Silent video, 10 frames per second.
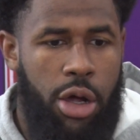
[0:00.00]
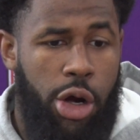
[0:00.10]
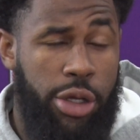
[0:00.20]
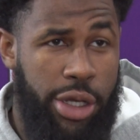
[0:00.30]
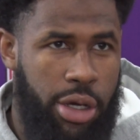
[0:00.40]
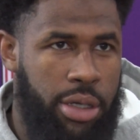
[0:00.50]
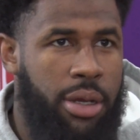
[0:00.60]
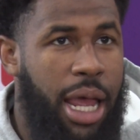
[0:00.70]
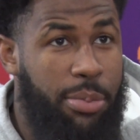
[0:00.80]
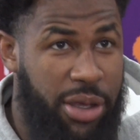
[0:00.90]
Early on,
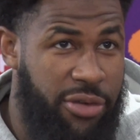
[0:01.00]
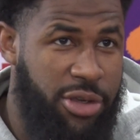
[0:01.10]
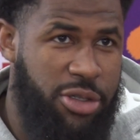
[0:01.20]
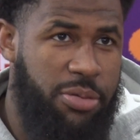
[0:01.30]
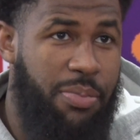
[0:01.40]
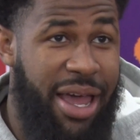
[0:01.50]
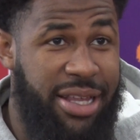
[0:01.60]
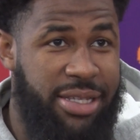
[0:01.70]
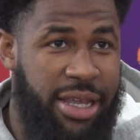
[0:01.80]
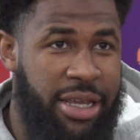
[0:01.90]
I believe it was my
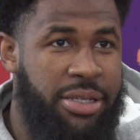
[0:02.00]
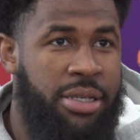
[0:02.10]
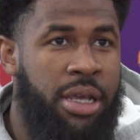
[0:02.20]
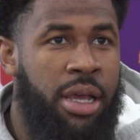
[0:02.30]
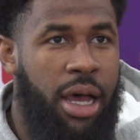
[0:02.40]
instincts.